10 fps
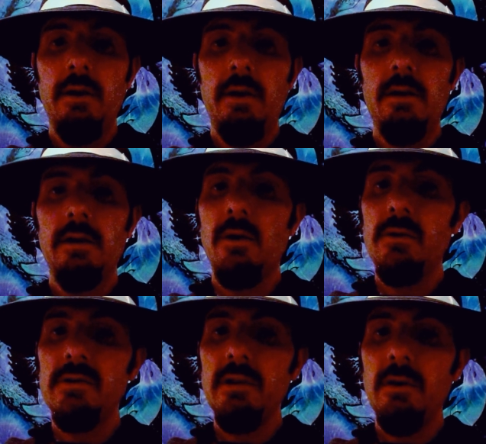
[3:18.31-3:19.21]
It
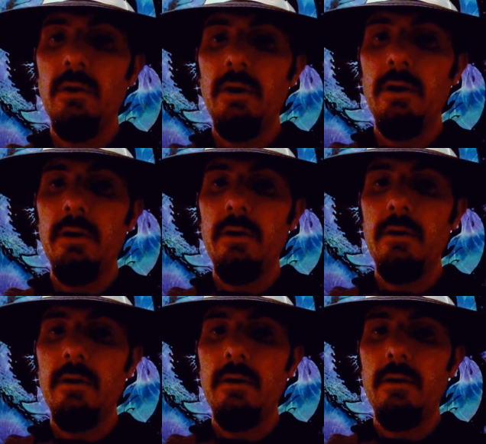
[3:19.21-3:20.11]
goes lower,
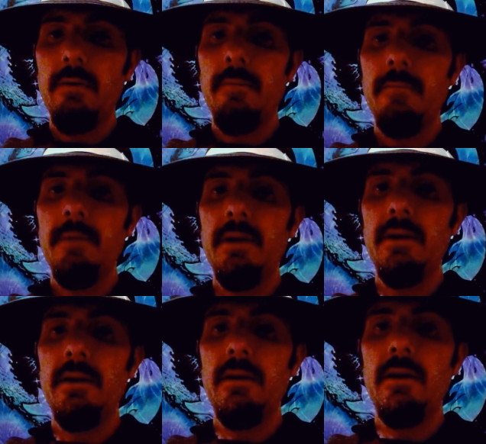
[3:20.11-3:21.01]
but
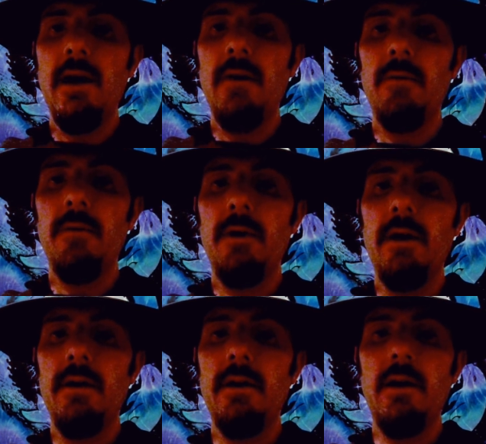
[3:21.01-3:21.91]
not
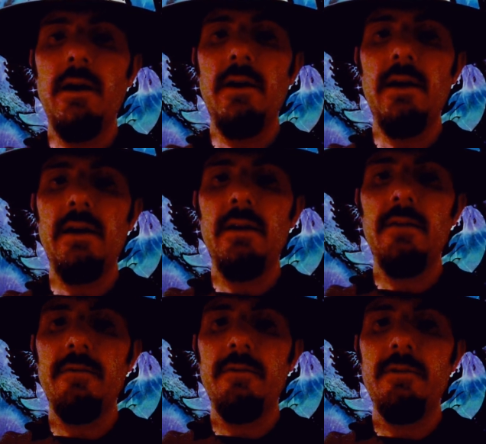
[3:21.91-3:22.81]
on a
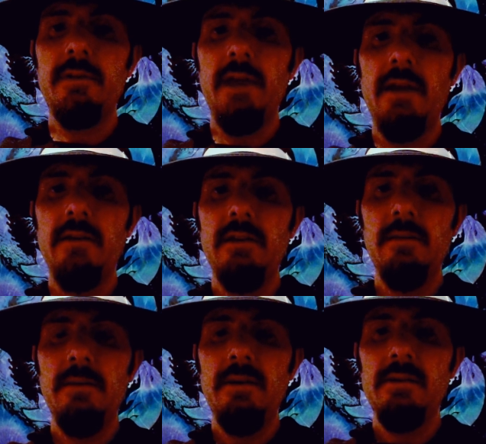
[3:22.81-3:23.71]
negative 10
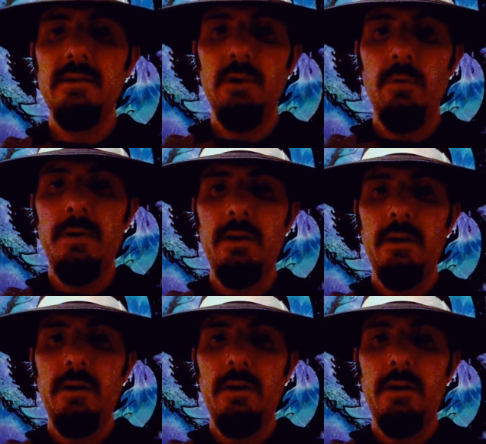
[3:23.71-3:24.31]
dB slope.